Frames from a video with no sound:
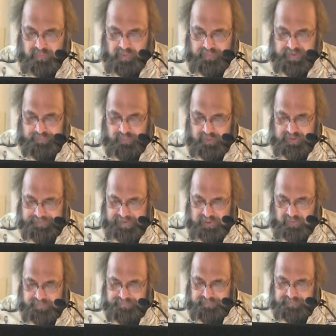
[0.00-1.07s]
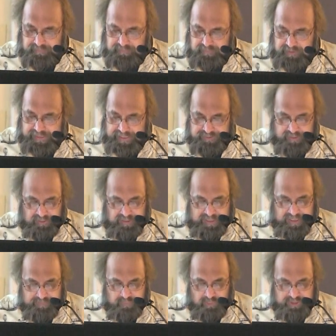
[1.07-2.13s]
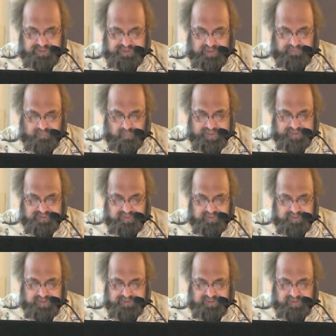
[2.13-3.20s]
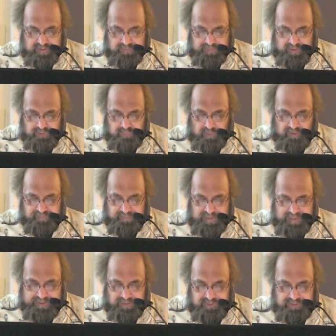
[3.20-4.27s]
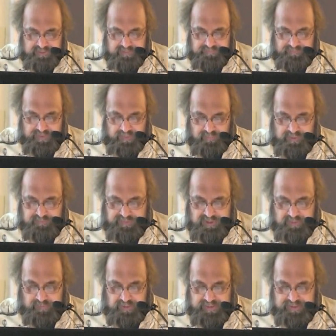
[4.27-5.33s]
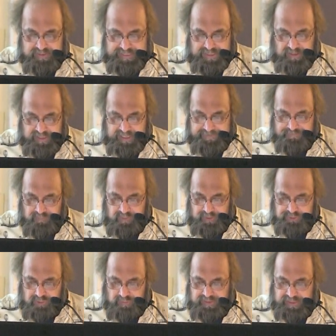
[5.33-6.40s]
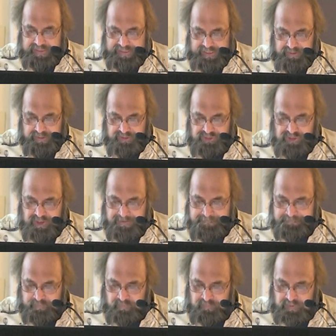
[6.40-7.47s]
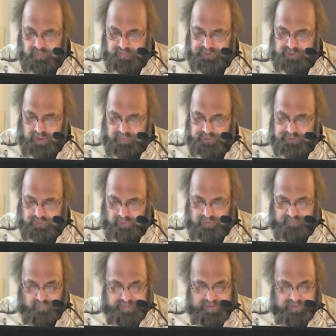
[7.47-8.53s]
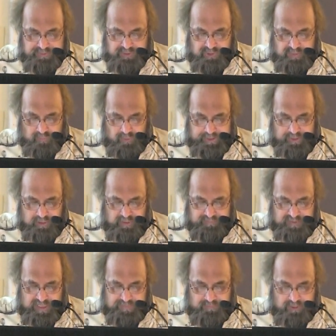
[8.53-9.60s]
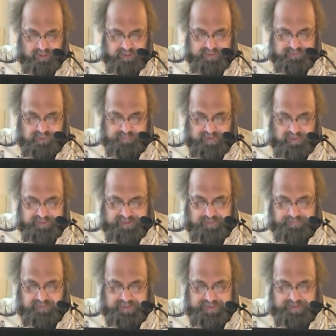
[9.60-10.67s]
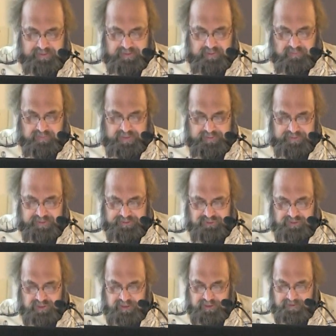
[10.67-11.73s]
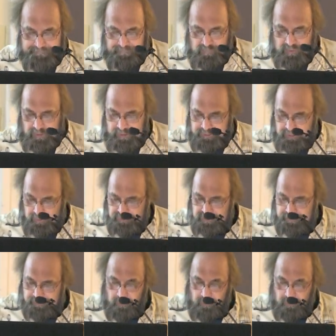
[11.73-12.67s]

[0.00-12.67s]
When we put about, Highland Light bore southwest, distant about twelve miles, and was visible at daylight, also the Highlands. We saw a shoal of whales this morning off Cape Cod, spouting and playing around us. Also some